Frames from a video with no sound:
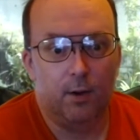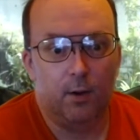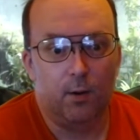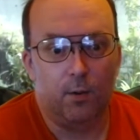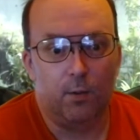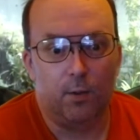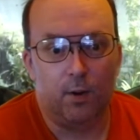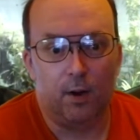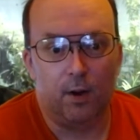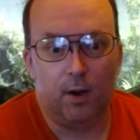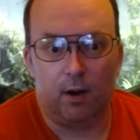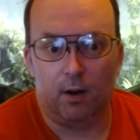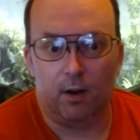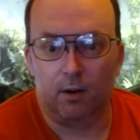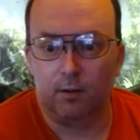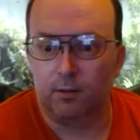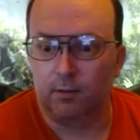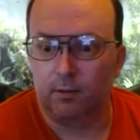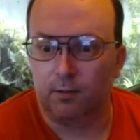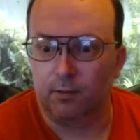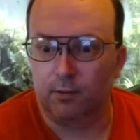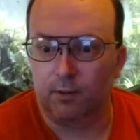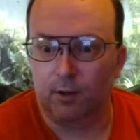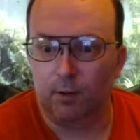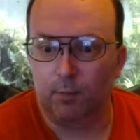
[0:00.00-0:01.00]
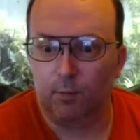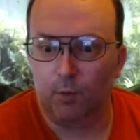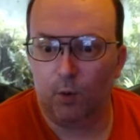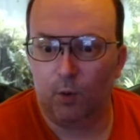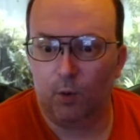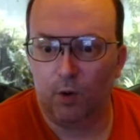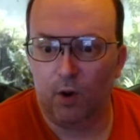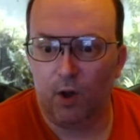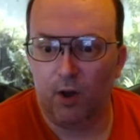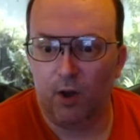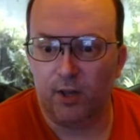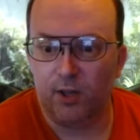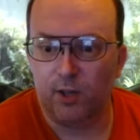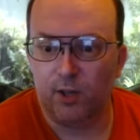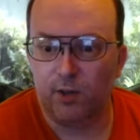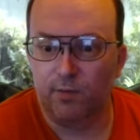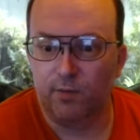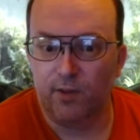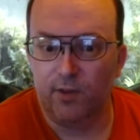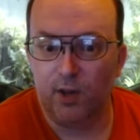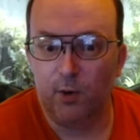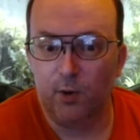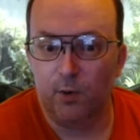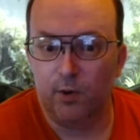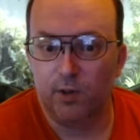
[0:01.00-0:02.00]
Well, I've got more likes than
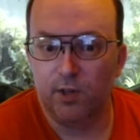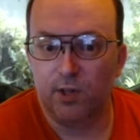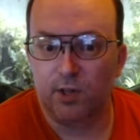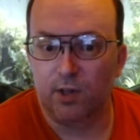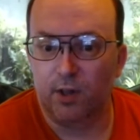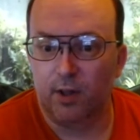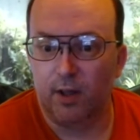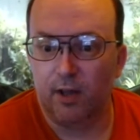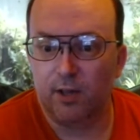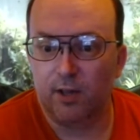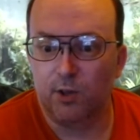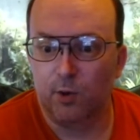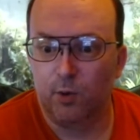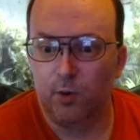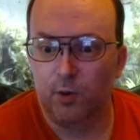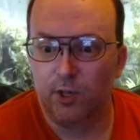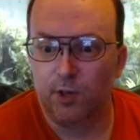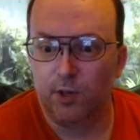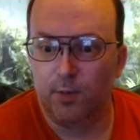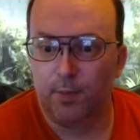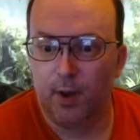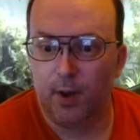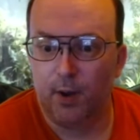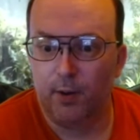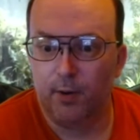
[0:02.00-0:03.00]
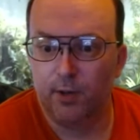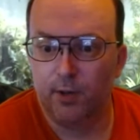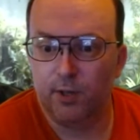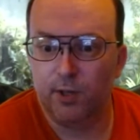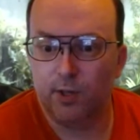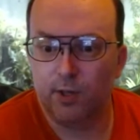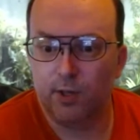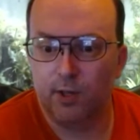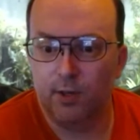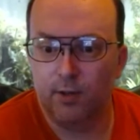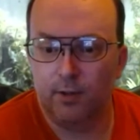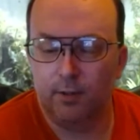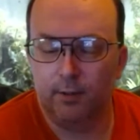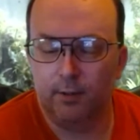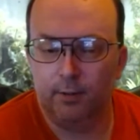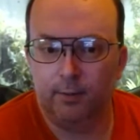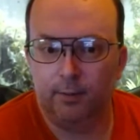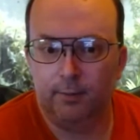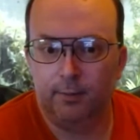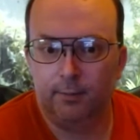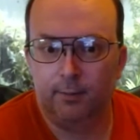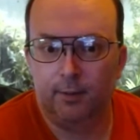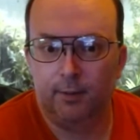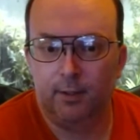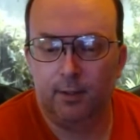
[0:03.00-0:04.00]
viewers, so that's always a bonus.
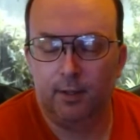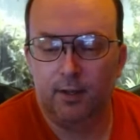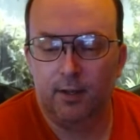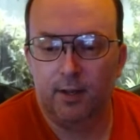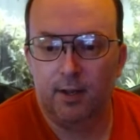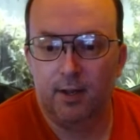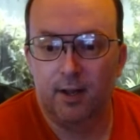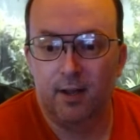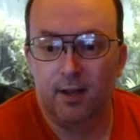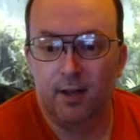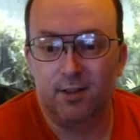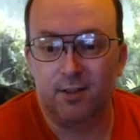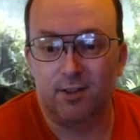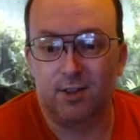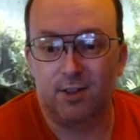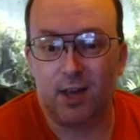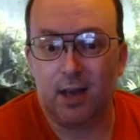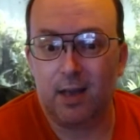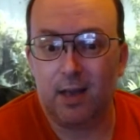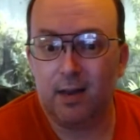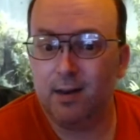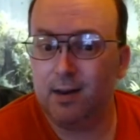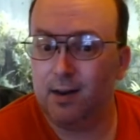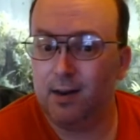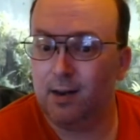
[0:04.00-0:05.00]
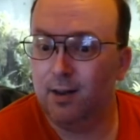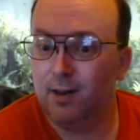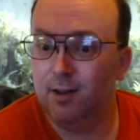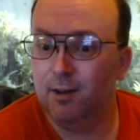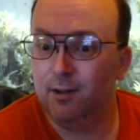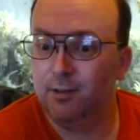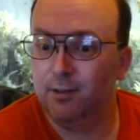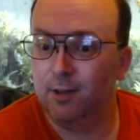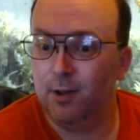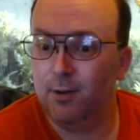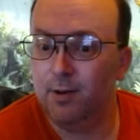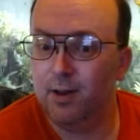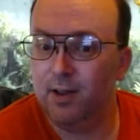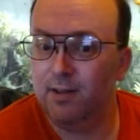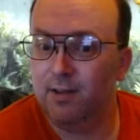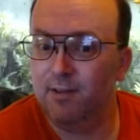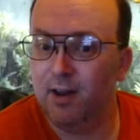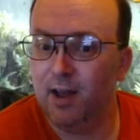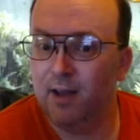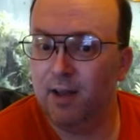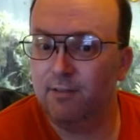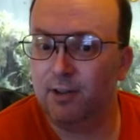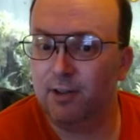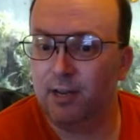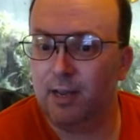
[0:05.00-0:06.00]
Technically, I don't even
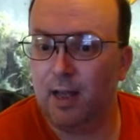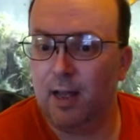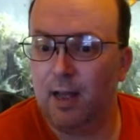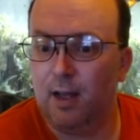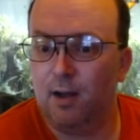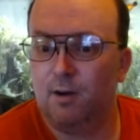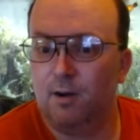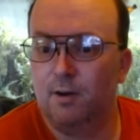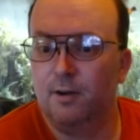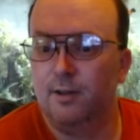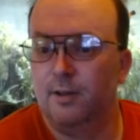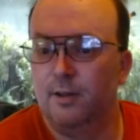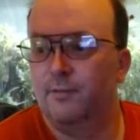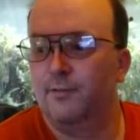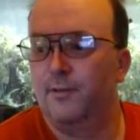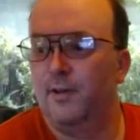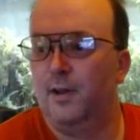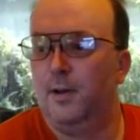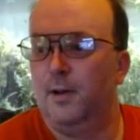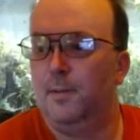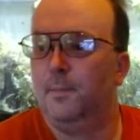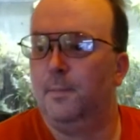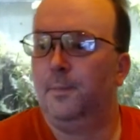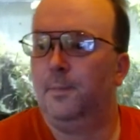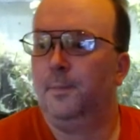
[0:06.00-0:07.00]
have a cat either, Finn.